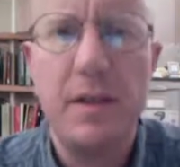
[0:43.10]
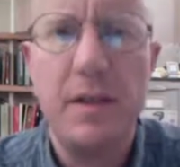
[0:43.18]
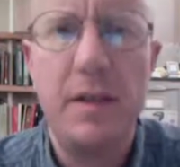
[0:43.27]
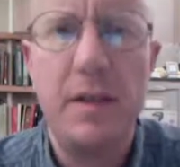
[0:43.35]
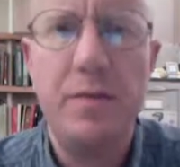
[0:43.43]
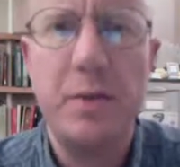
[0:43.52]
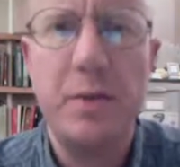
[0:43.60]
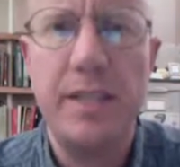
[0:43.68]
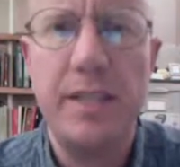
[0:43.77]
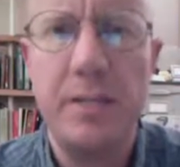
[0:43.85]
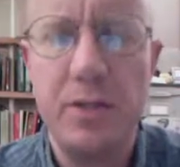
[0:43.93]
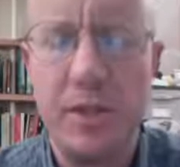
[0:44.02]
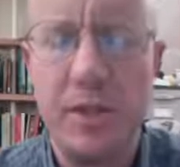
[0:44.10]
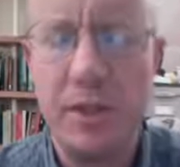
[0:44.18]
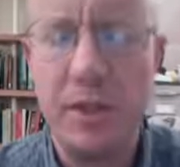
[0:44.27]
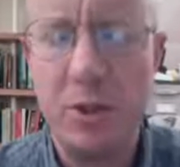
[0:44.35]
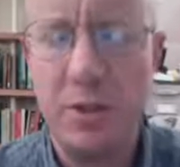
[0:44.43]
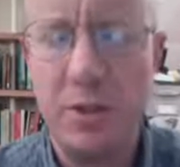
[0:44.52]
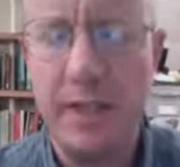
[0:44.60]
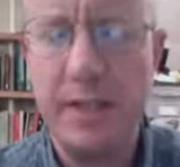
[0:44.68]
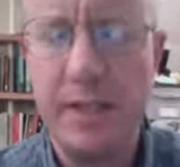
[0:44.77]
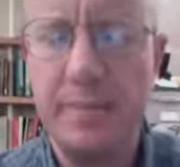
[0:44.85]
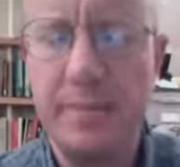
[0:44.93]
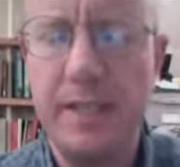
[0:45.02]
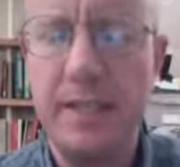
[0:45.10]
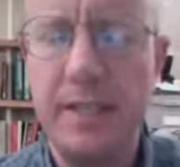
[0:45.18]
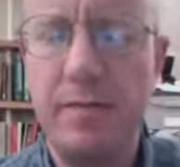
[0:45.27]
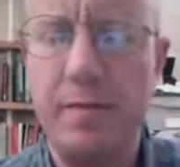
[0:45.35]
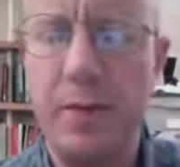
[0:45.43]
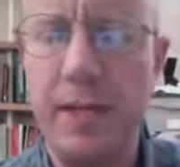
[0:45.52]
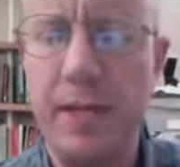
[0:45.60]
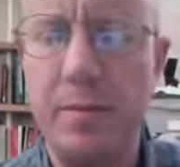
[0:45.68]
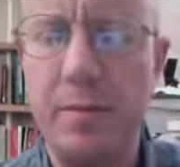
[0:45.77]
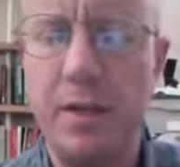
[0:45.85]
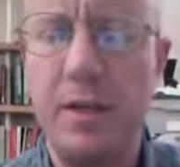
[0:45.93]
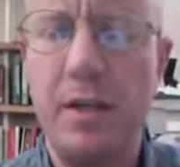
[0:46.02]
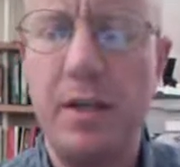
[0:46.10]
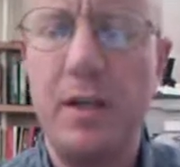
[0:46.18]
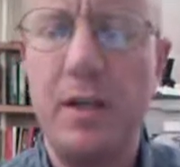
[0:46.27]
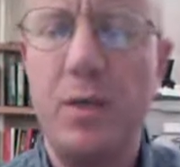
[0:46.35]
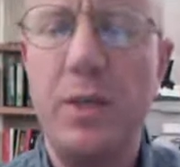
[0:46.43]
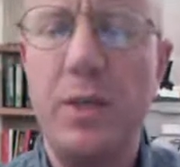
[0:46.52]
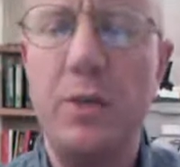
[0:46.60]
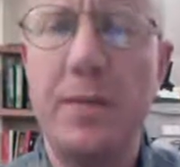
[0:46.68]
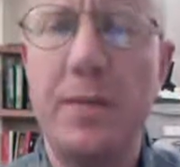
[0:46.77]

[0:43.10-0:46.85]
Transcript: A few examples include the 1948 book We Human